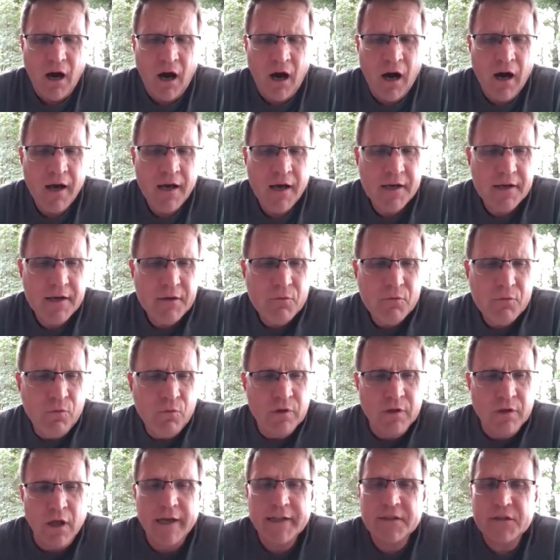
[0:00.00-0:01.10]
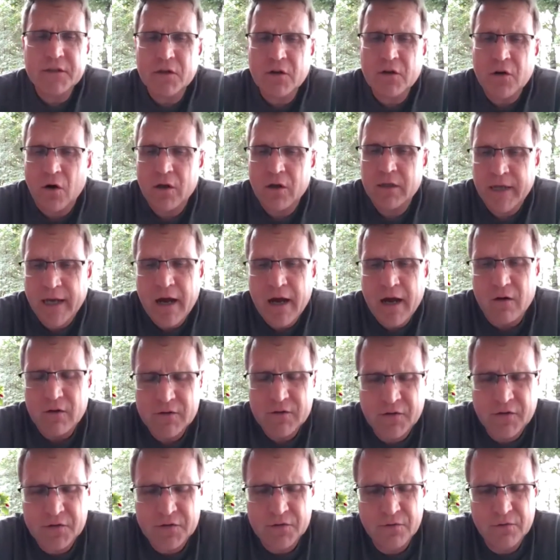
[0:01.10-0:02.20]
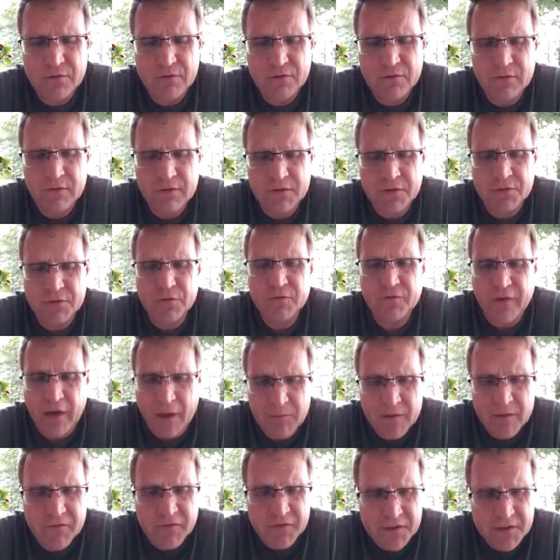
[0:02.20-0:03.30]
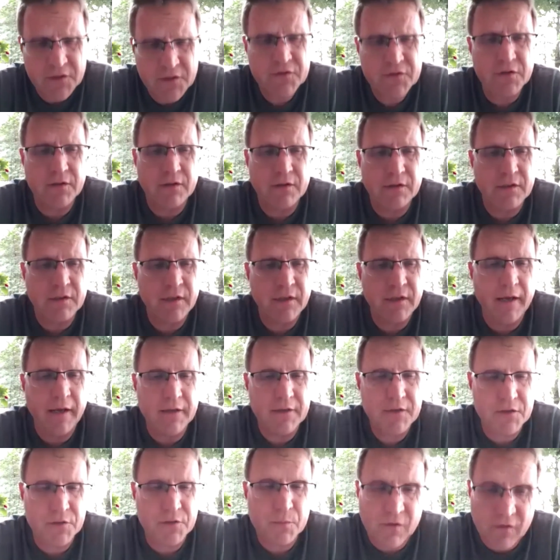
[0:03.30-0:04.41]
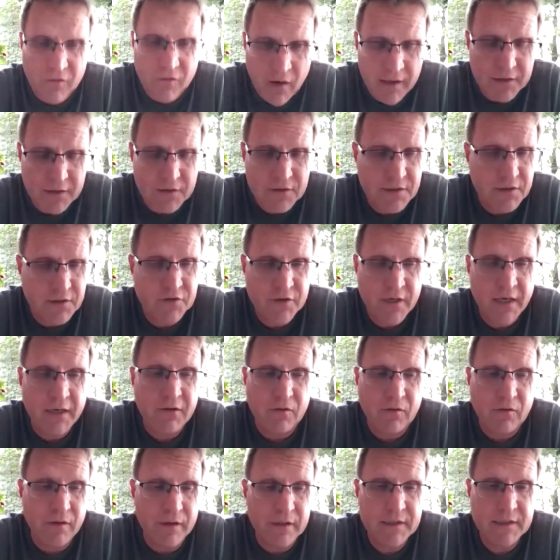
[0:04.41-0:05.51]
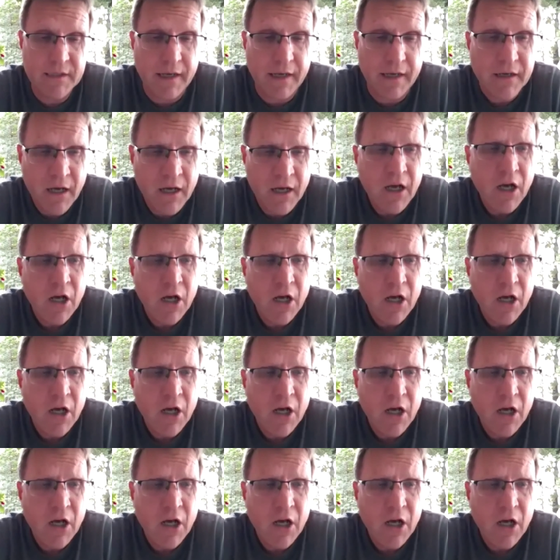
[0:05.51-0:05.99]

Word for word: I would like to call it out to, to family physicians and to providers in general and say,